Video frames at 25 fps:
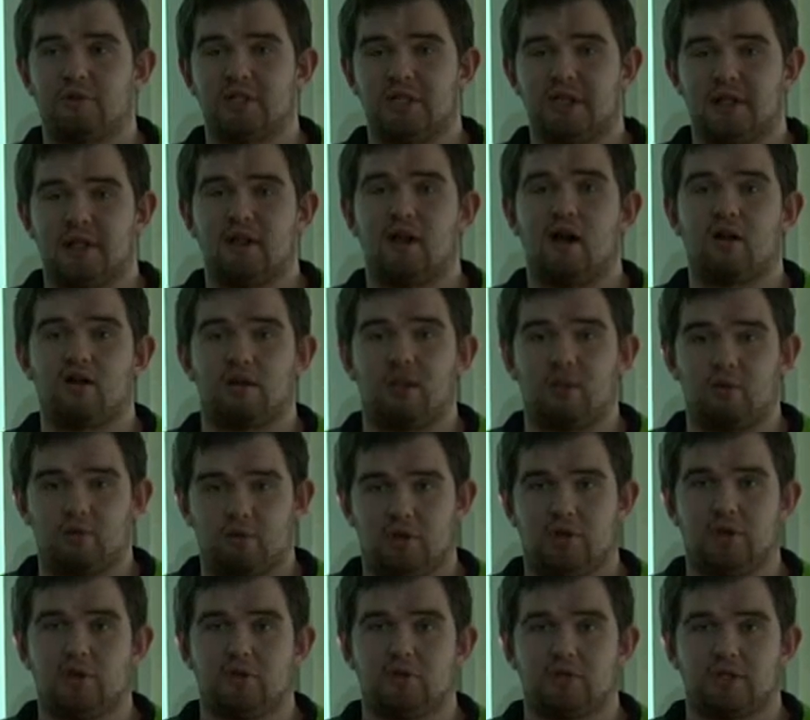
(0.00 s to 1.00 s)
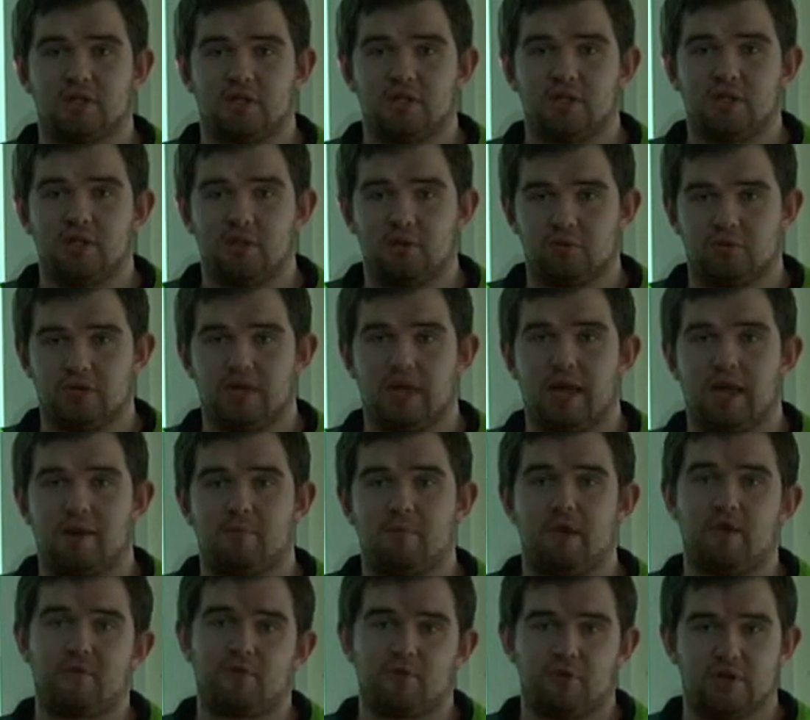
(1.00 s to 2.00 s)
you get knocked out, you lose the game,
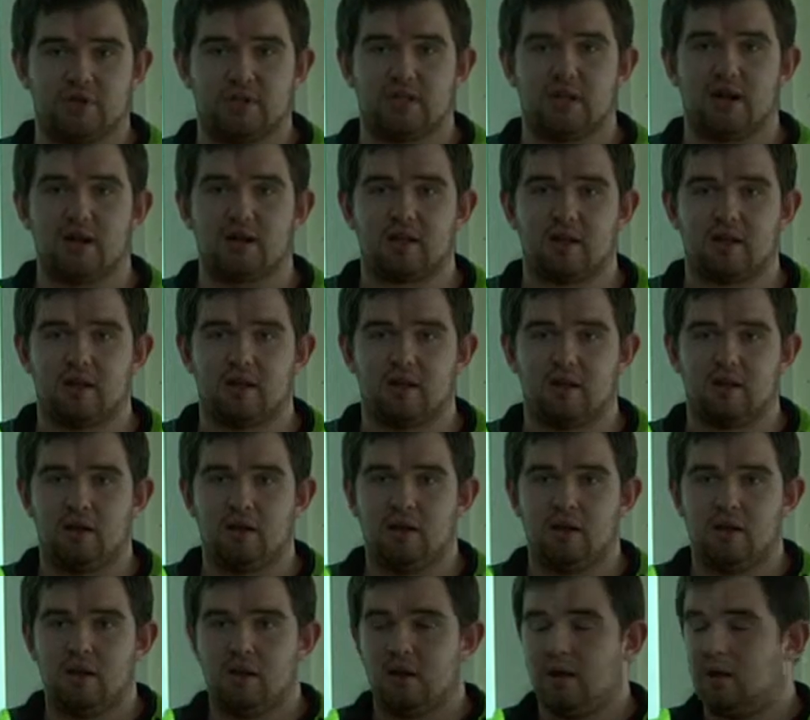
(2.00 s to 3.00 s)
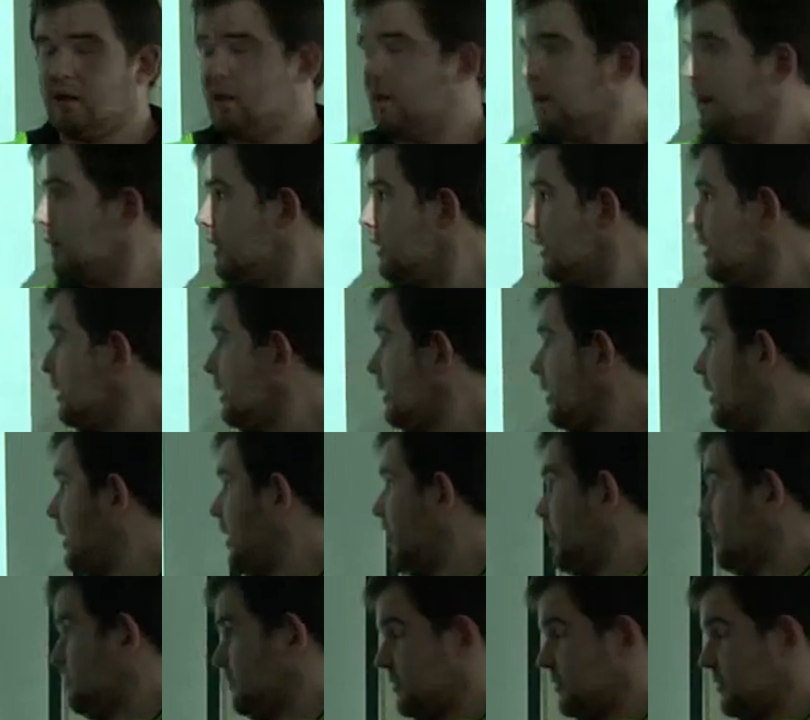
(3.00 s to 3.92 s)
you have to restart again.